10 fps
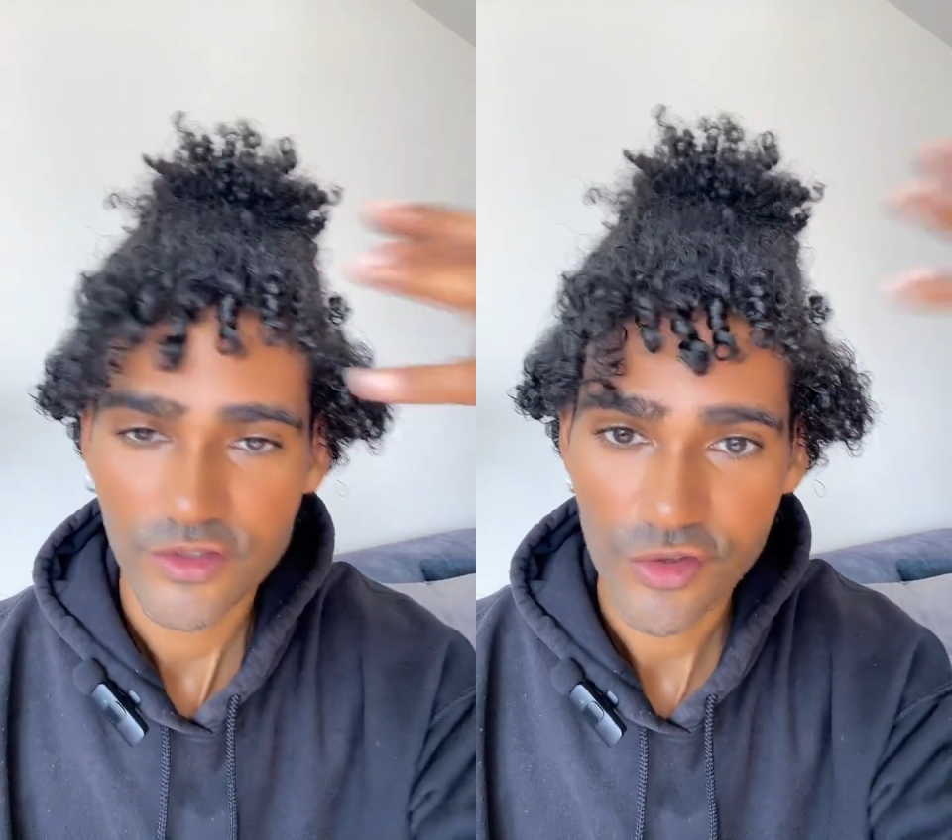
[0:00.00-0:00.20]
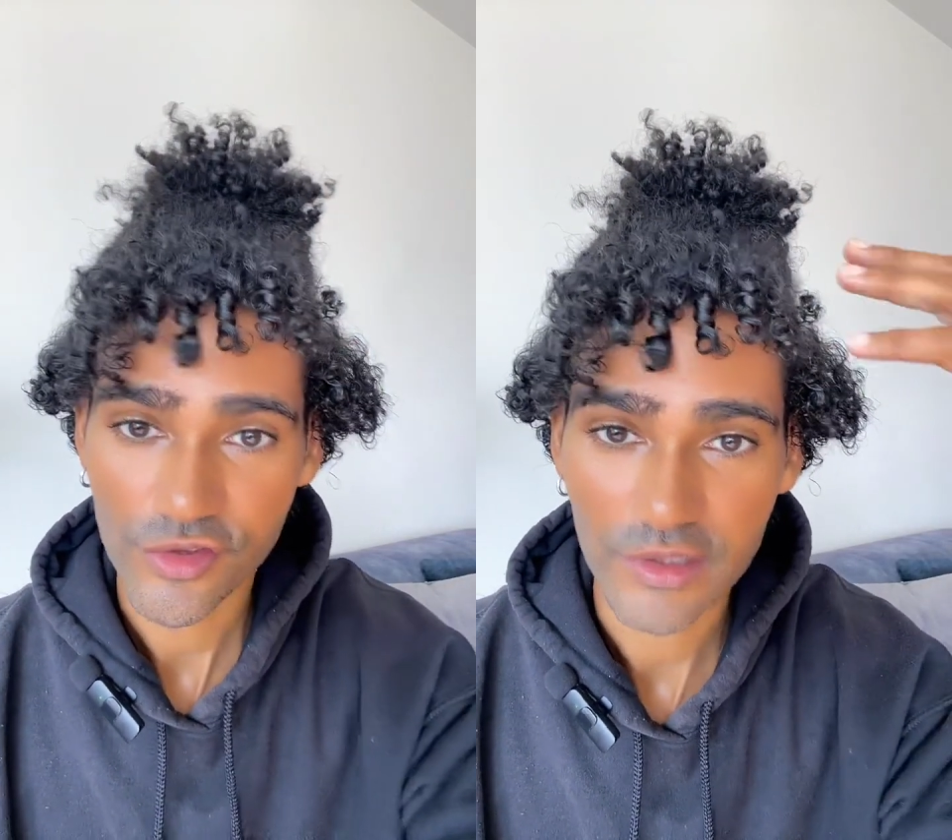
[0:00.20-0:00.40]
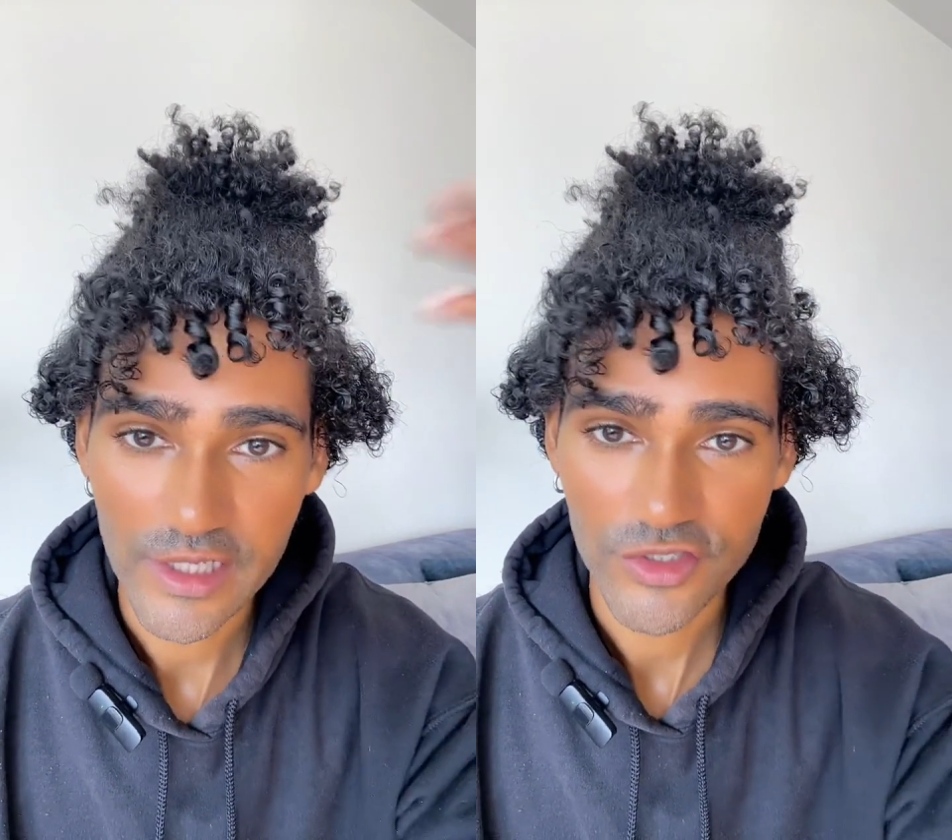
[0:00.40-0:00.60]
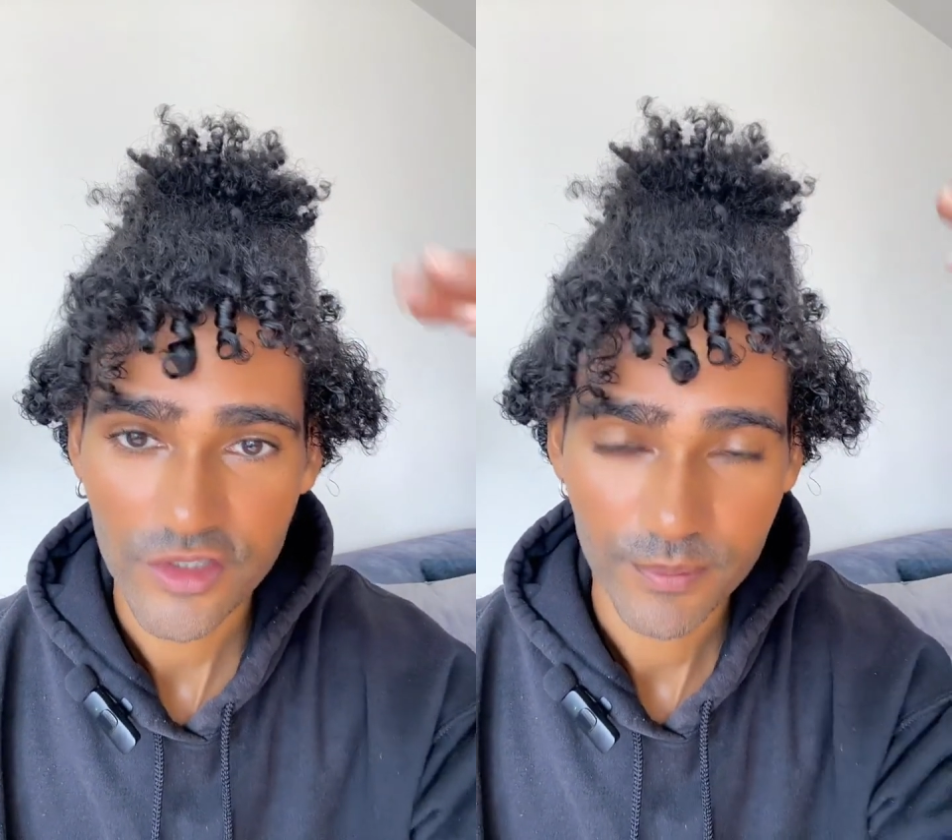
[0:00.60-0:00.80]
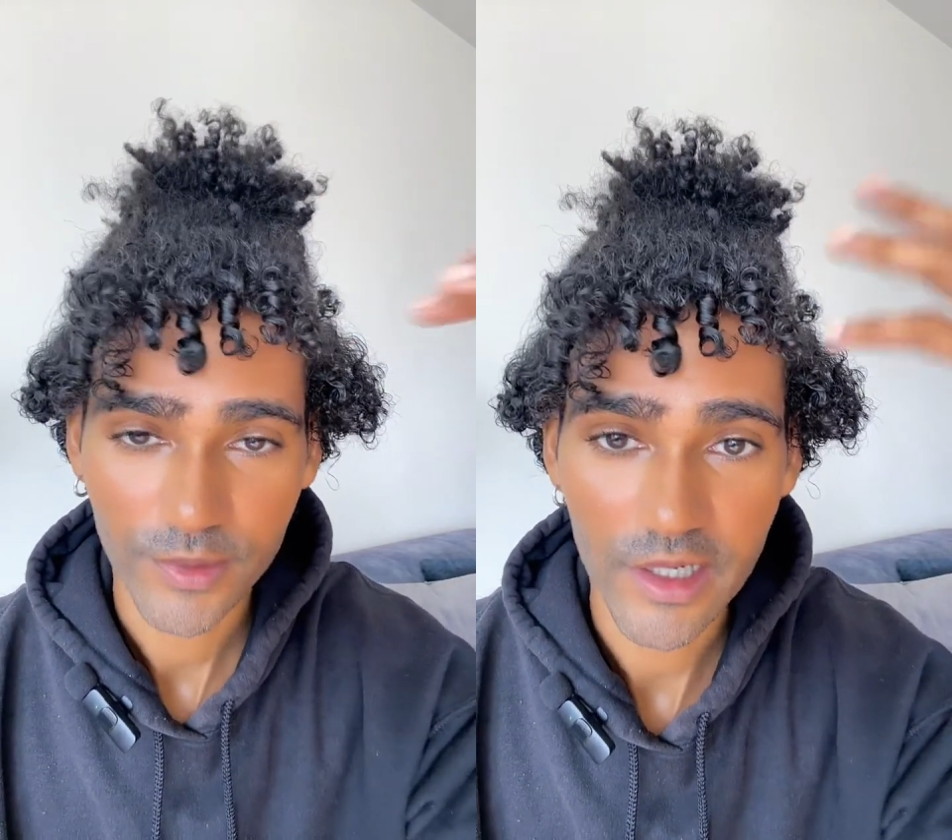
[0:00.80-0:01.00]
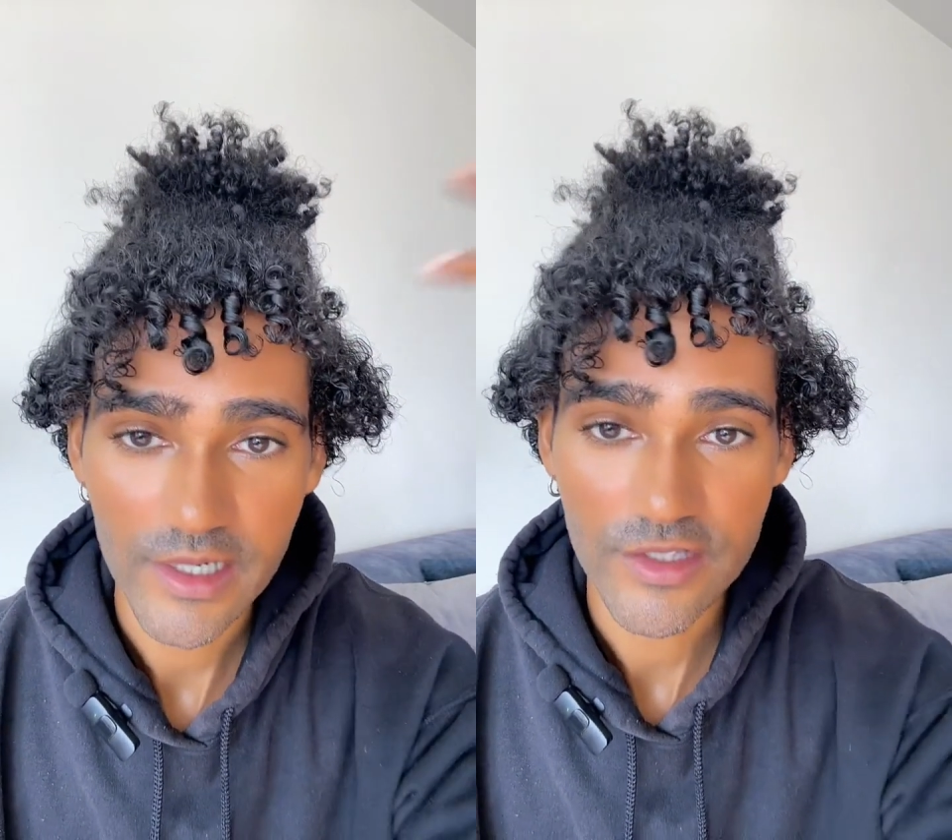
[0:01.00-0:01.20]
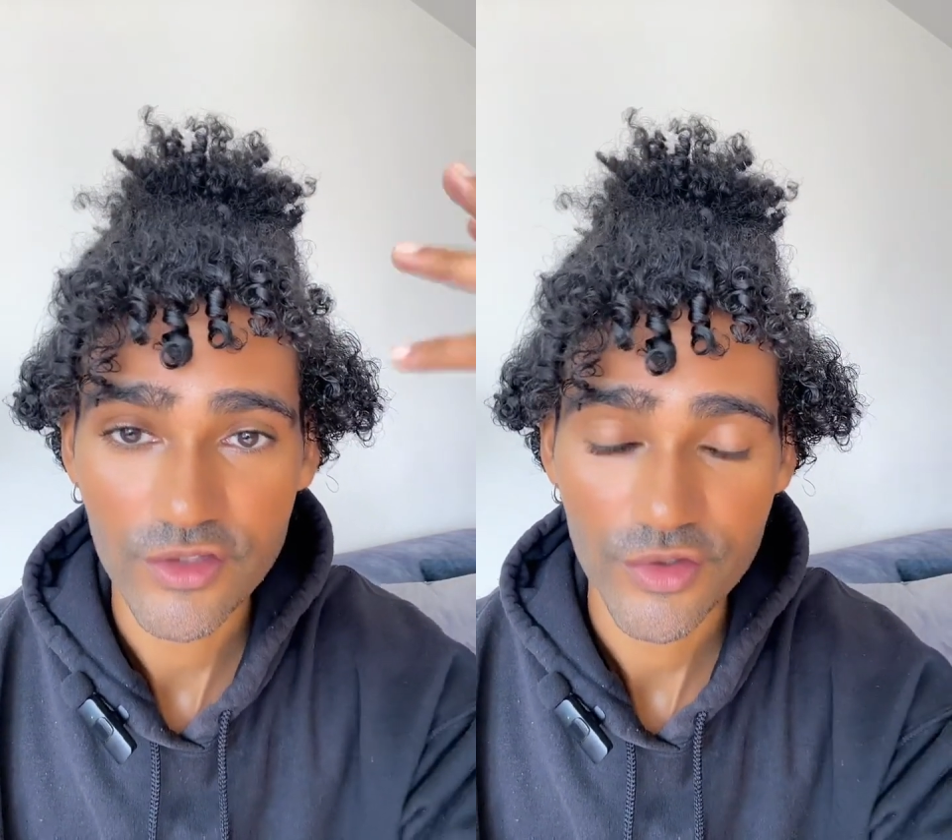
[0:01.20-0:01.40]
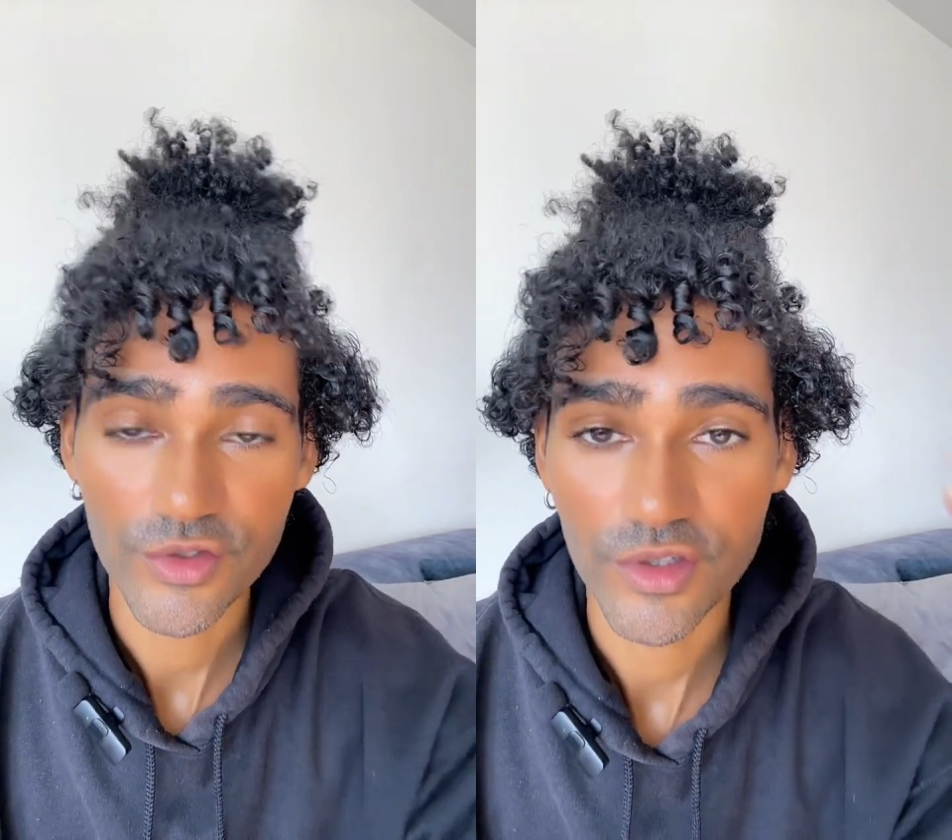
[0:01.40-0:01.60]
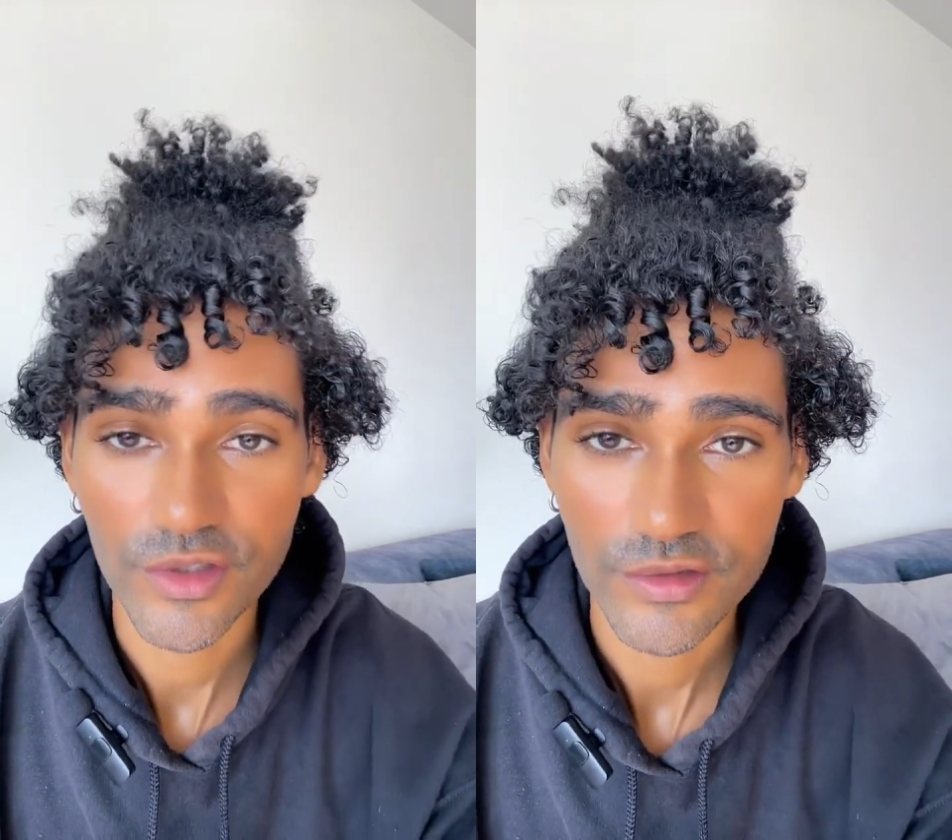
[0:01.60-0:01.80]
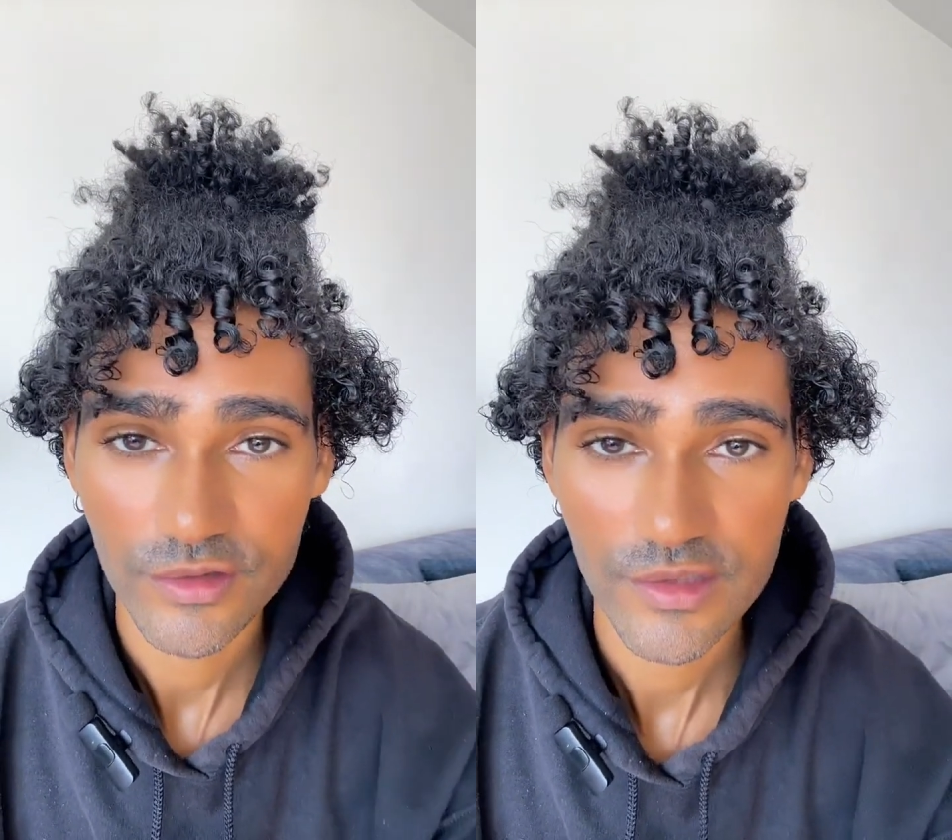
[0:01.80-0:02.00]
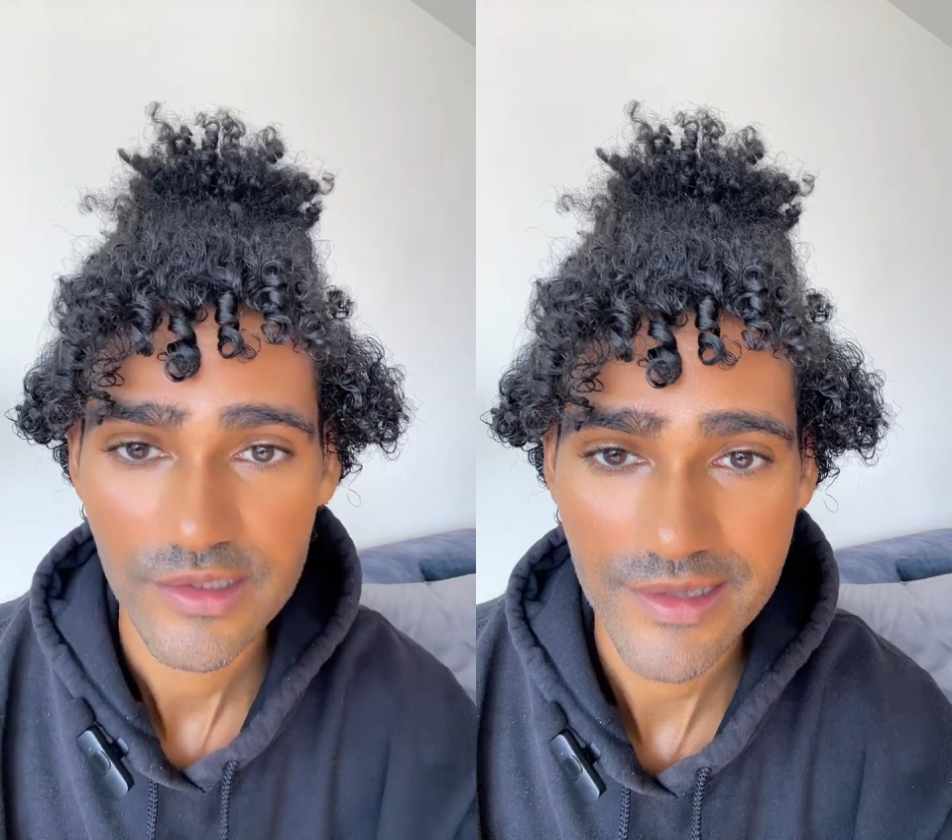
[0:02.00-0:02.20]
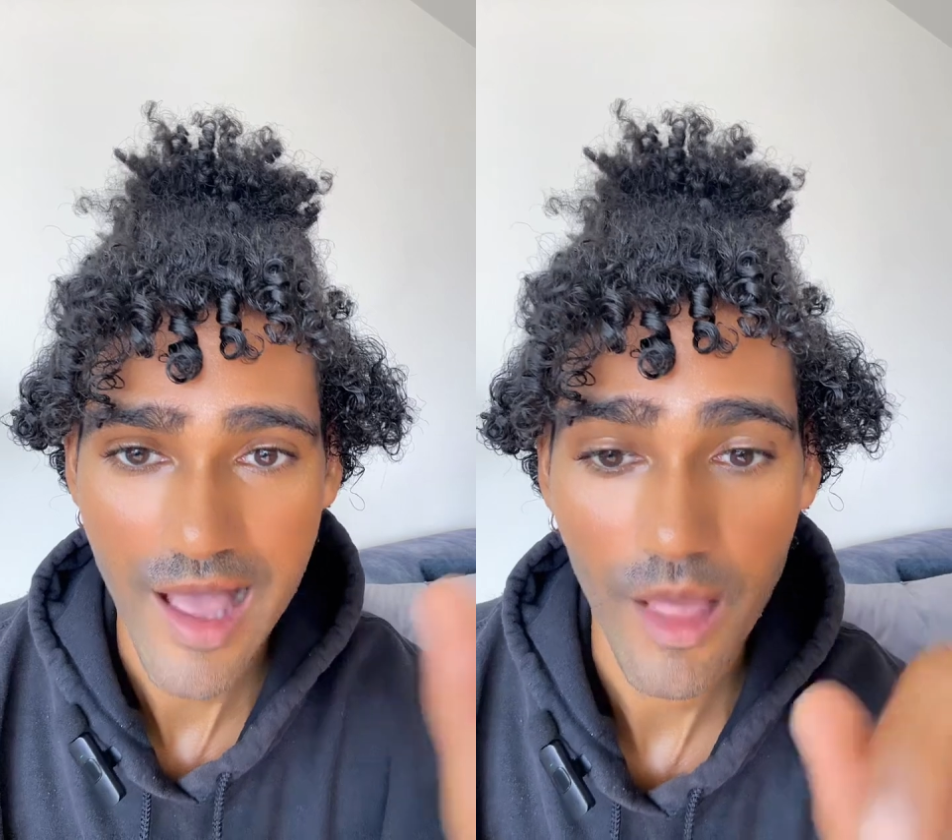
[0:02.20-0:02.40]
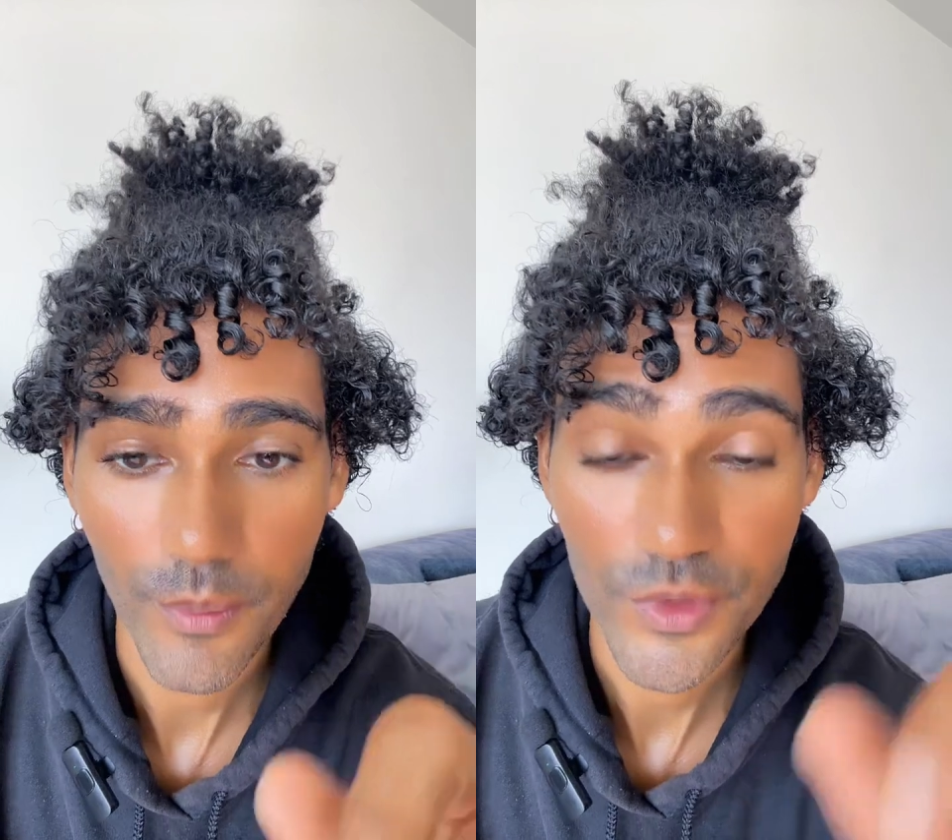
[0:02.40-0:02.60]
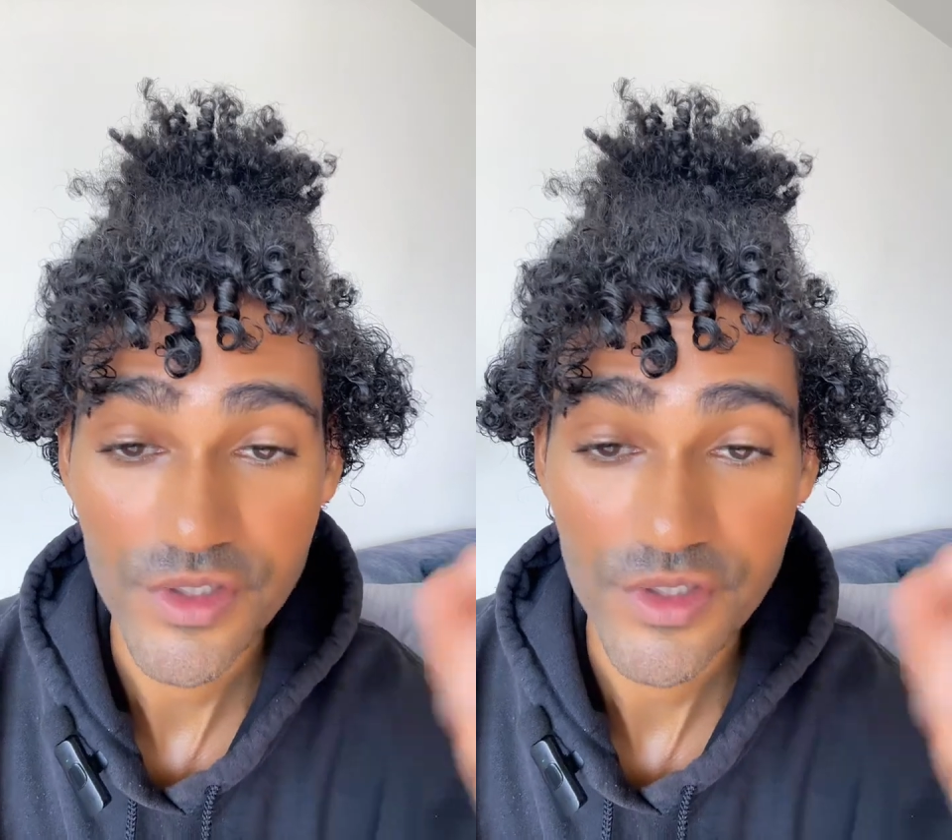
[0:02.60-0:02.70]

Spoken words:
circulation and blood into your scalp,